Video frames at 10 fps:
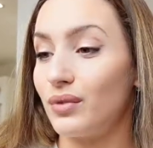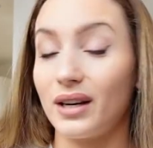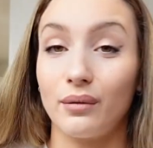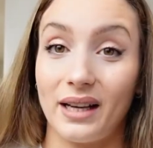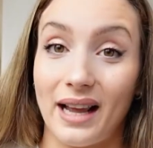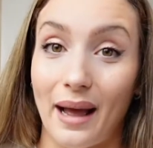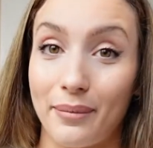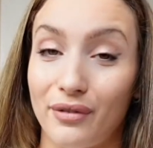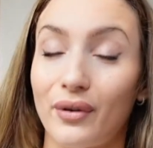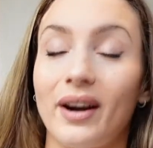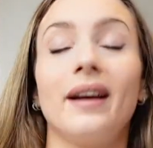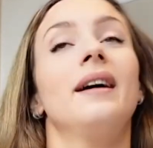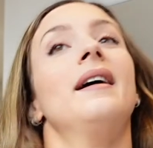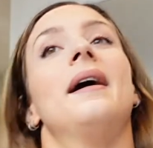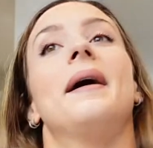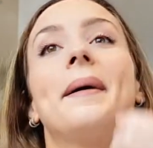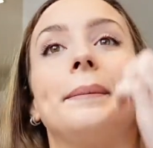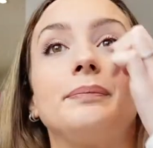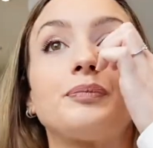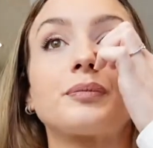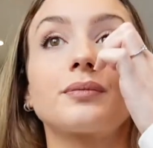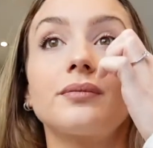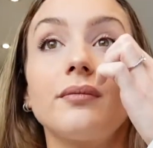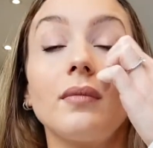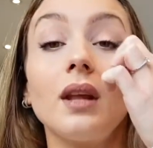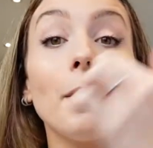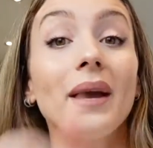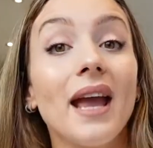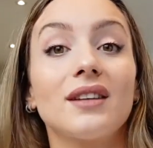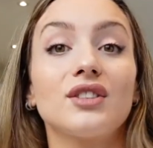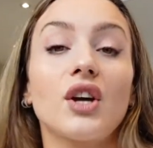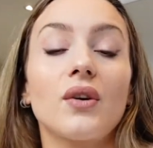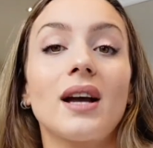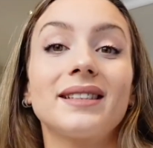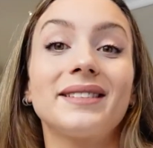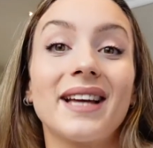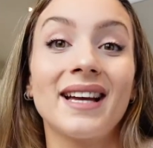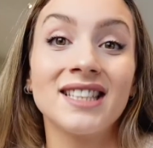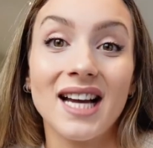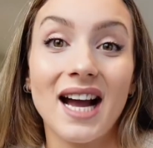really, really happy for it. But yeah, so as I said,